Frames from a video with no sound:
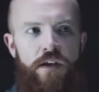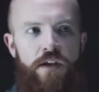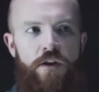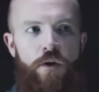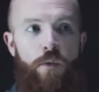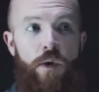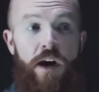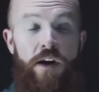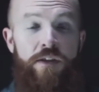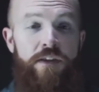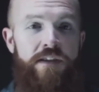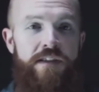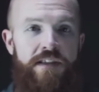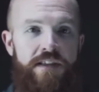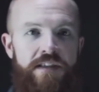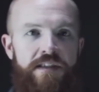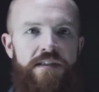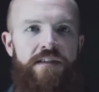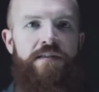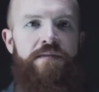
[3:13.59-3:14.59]
you know, while this
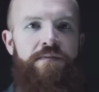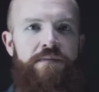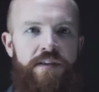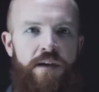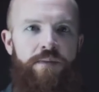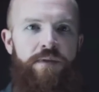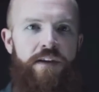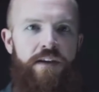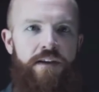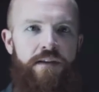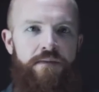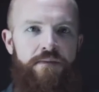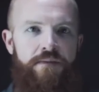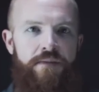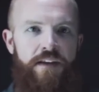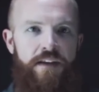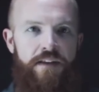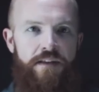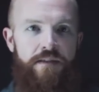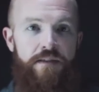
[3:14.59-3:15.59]
is something
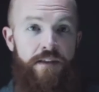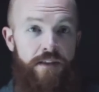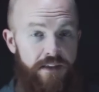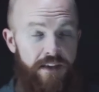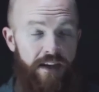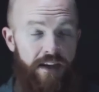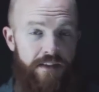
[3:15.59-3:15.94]
that is,